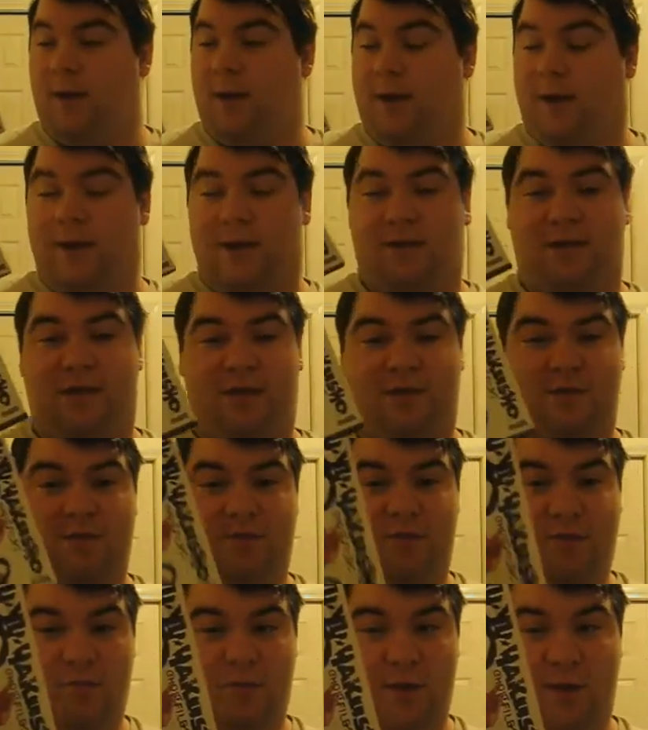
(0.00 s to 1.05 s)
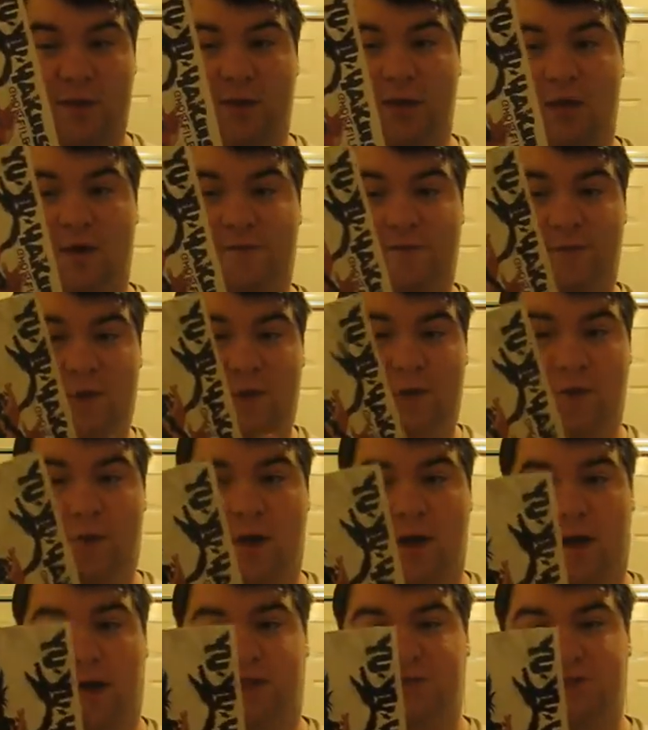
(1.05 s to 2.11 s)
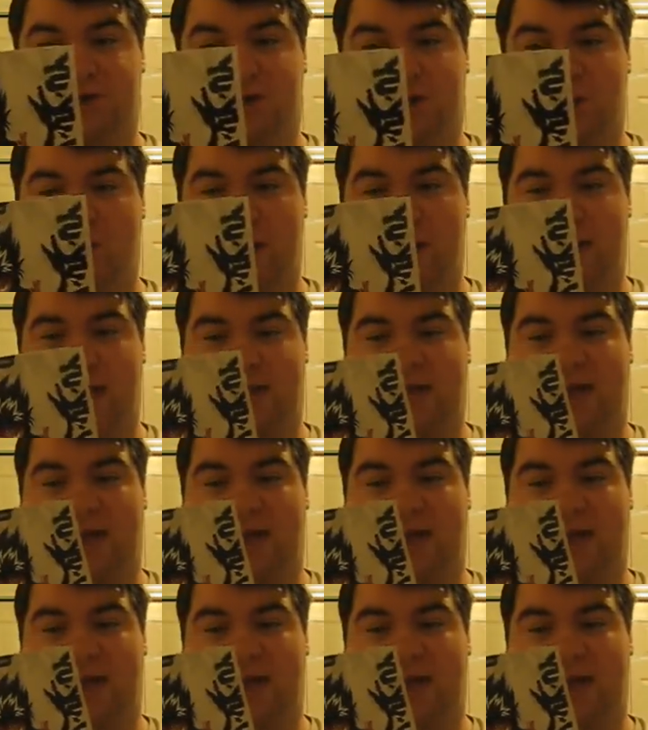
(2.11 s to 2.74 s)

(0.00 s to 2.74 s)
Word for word: I got Season 3 of Yu Yu Hakusho at